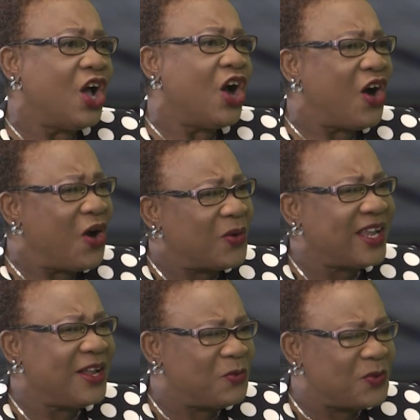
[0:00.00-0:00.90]
How
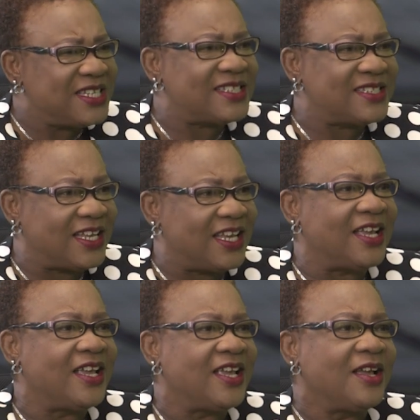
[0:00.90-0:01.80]
can we
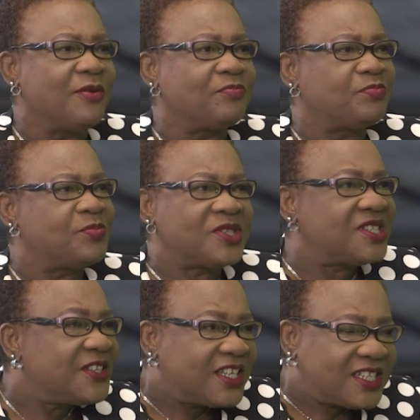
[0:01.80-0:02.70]
stay
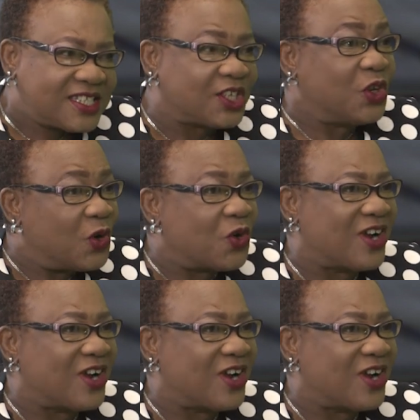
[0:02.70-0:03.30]
secure